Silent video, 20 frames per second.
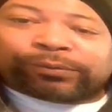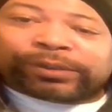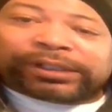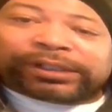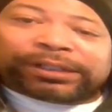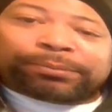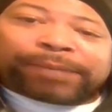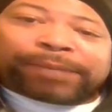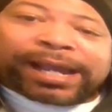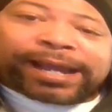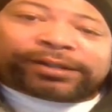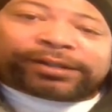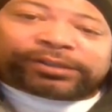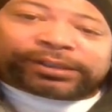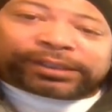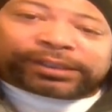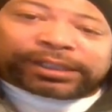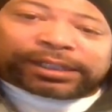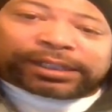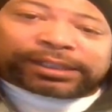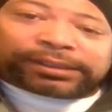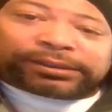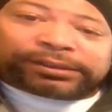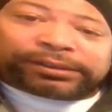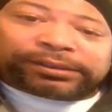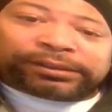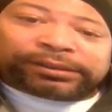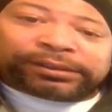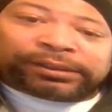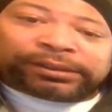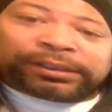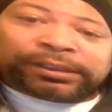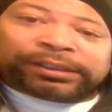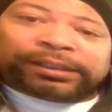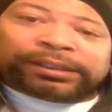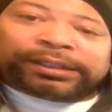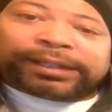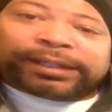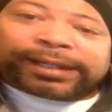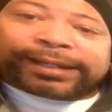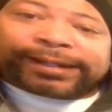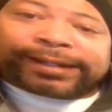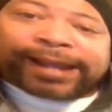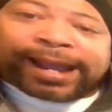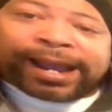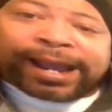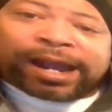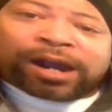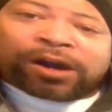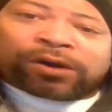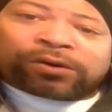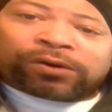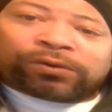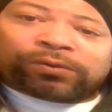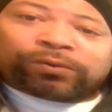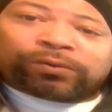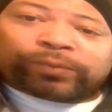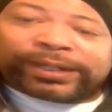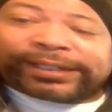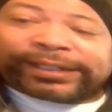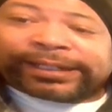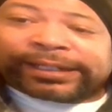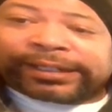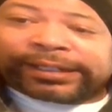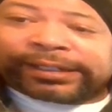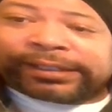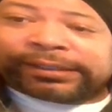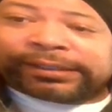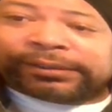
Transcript: really matter to us and how we can